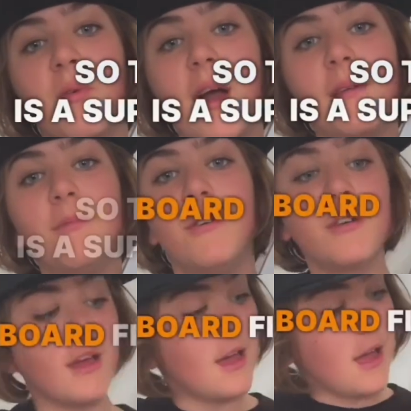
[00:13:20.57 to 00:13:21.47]
rad
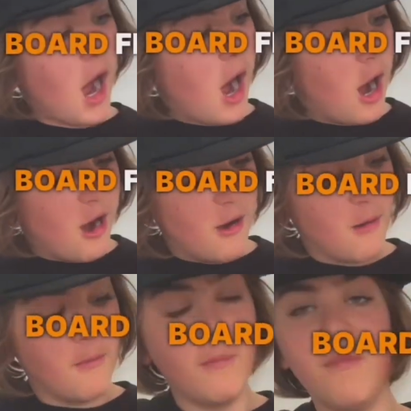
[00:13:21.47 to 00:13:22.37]
board
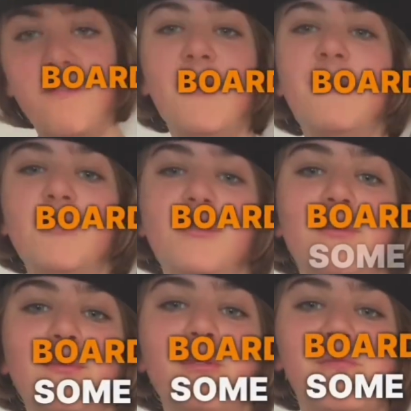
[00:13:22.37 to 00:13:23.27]
um, fit with
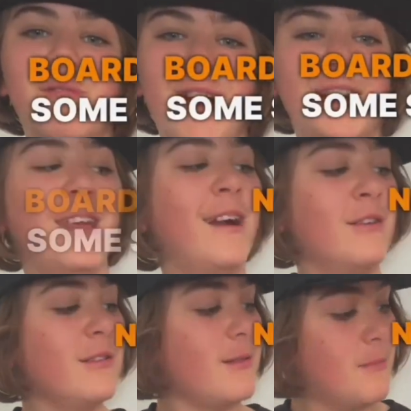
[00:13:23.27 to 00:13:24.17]
some super rad
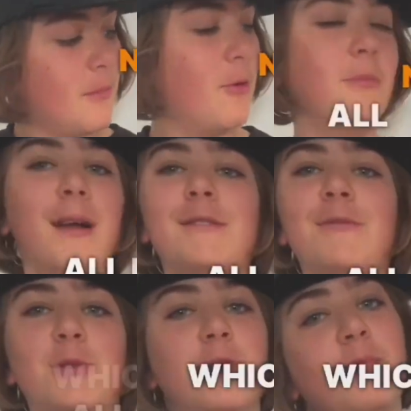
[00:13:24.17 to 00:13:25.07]
nails, all matching,
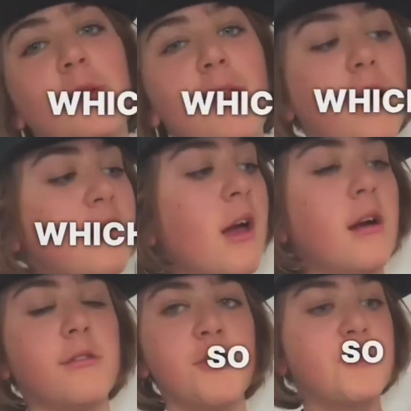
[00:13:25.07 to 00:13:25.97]
which is pretty nice.
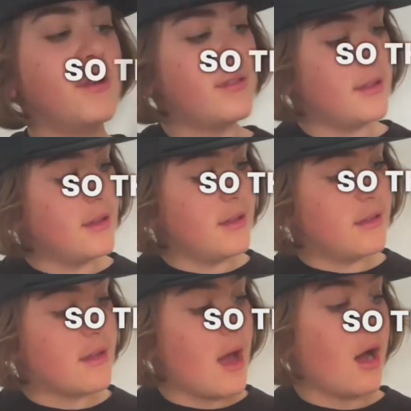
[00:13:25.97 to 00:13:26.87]
So this
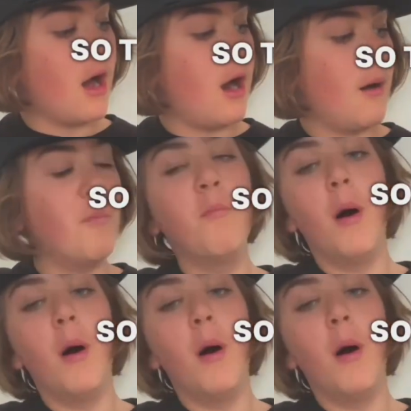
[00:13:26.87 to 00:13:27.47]
is um, a